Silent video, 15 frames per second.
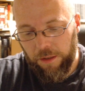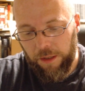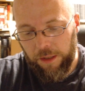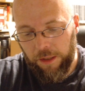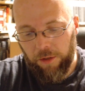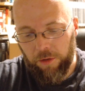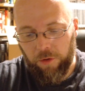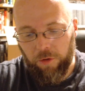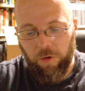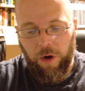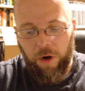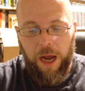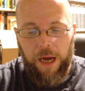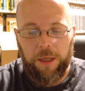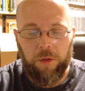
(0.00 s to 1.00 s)
Killer
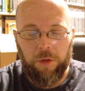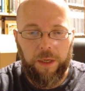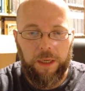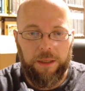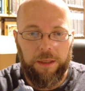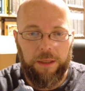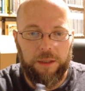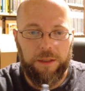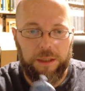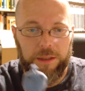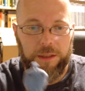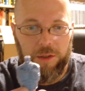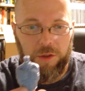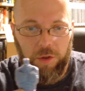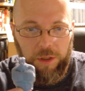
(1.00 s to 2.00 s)
Croc, and the way he does
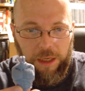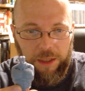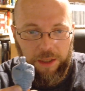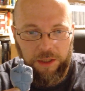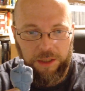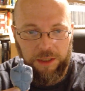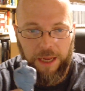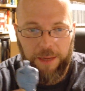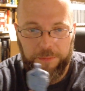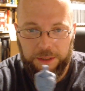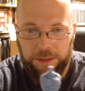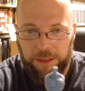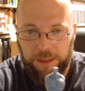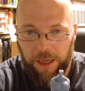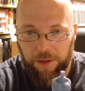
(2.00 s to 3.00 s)
these is you can actually snap
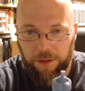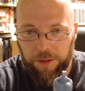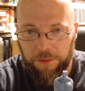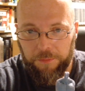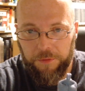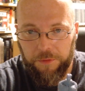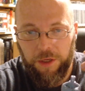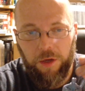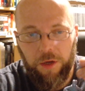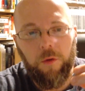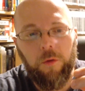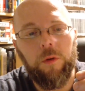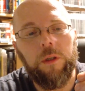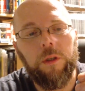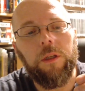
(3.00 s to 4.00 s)
these together.
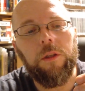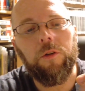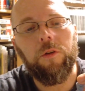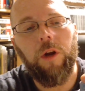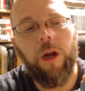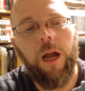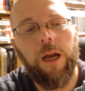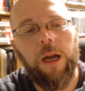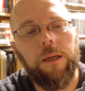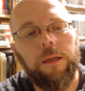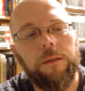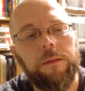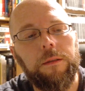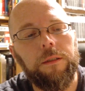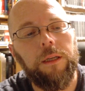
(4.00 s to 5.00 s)
So Killer Croc,
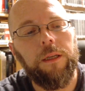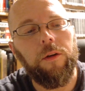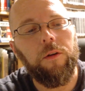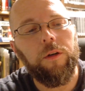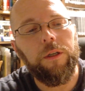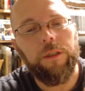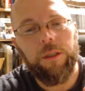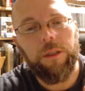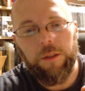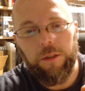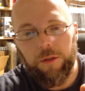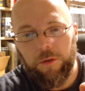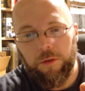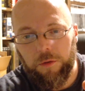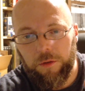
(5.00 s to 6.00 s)
kind of hard to
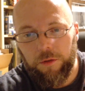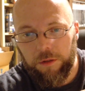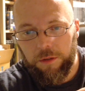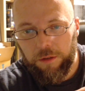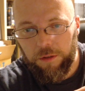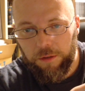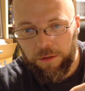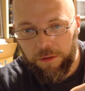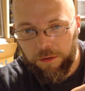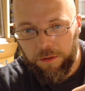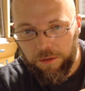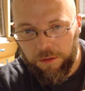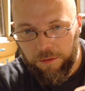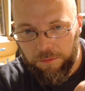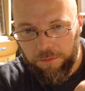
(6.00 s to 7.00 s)
do,
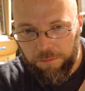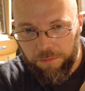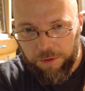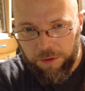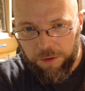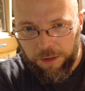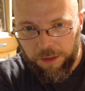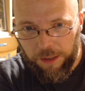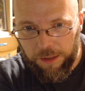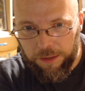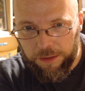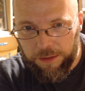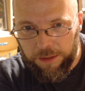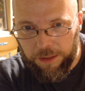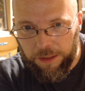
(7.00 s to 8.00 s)
but you can kind of
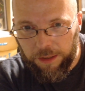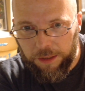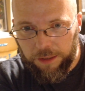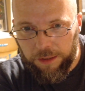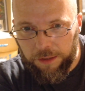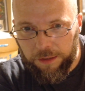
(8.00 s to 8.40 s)
see